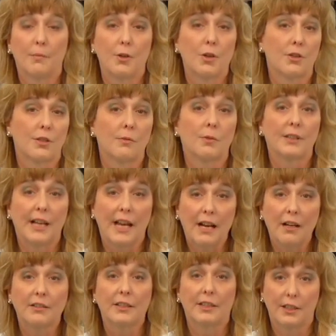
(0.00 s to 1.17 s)
person
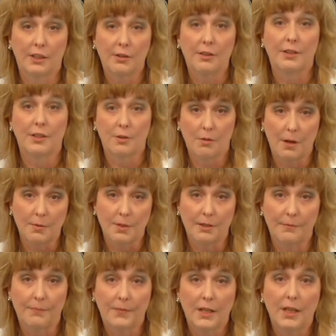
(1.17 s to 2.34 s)
without endocrine
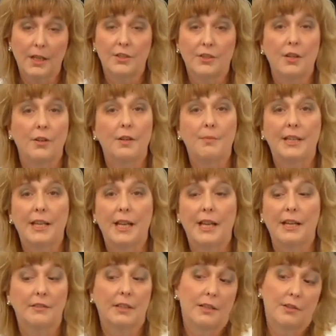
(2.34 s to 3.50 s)
disruption. So
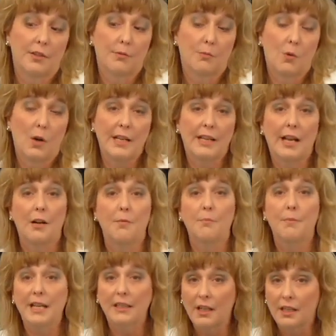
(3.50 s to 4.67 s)
and their white count
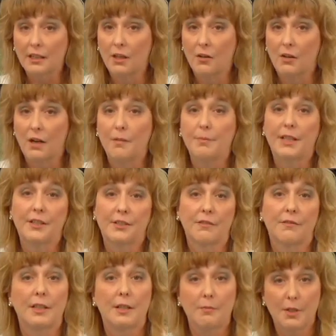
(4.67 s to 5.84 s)
may not go up because of
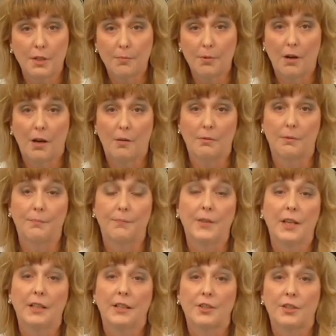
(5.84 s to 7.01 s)
the immune problem.
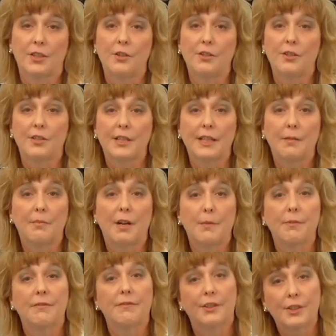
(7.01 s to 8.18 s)
So you see, it might
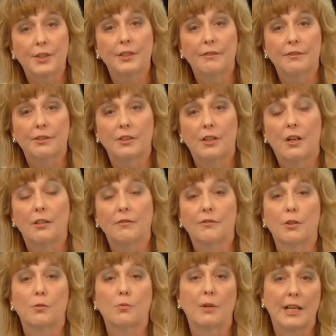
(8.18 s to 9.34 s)
be very difficult
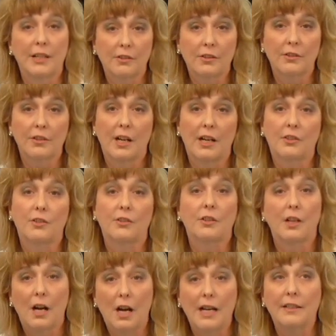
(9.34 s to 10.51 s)
for a regular doctor
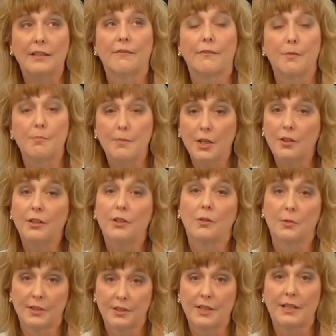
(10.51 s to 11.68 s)
not familiar
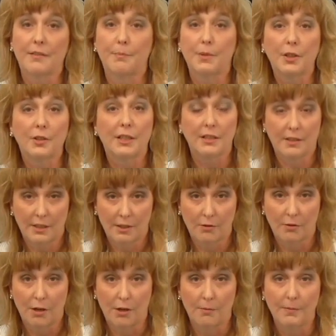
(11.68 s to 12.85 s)
with sick building
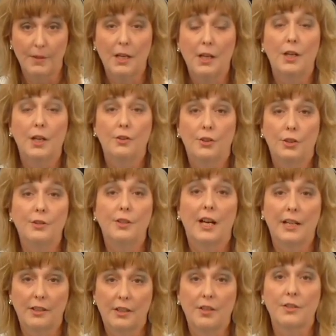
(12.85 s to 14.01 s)
syndrome to
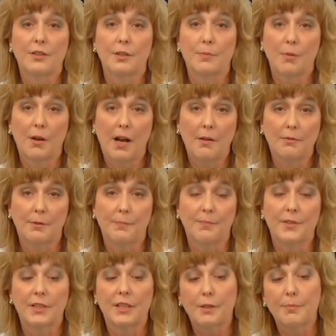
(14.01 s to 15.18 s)
diagnose this problem.
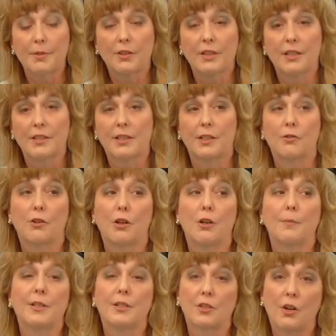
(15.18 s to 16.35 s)
Sick building
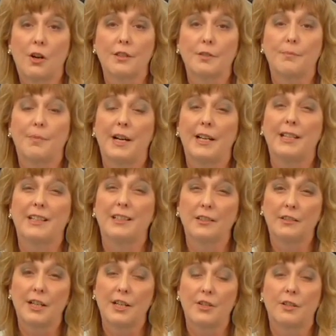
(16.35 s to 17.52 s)
syndrome is caused by
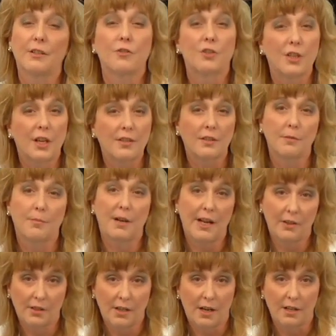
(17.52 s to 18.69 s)
inhalation of just the
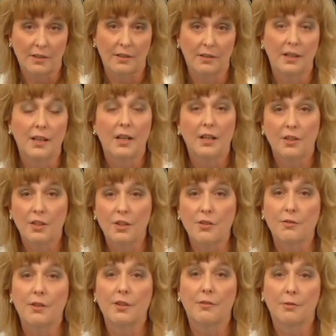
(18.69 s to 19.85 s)
biotoxin,
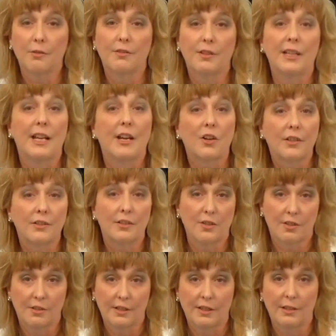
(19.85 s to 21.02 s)
usually through the air
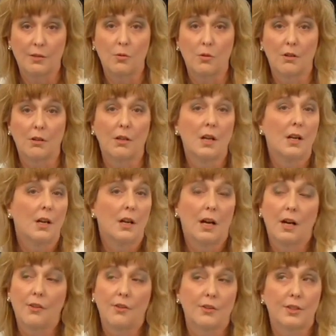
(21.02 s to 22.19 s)
conditioning or
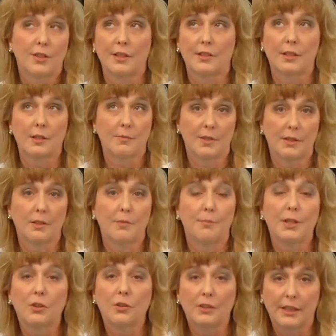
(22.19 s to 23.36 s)
other systems in the
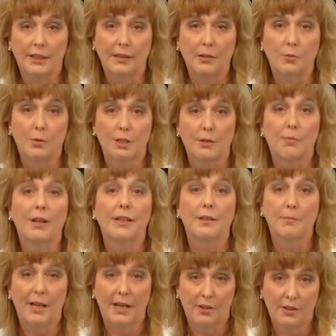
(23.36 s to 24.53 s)
building which spread the
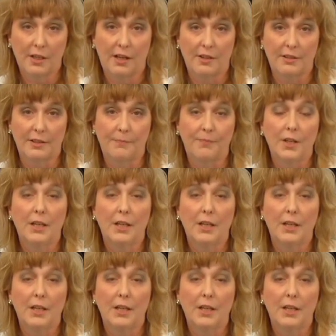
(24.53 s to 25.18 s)
biotoxin.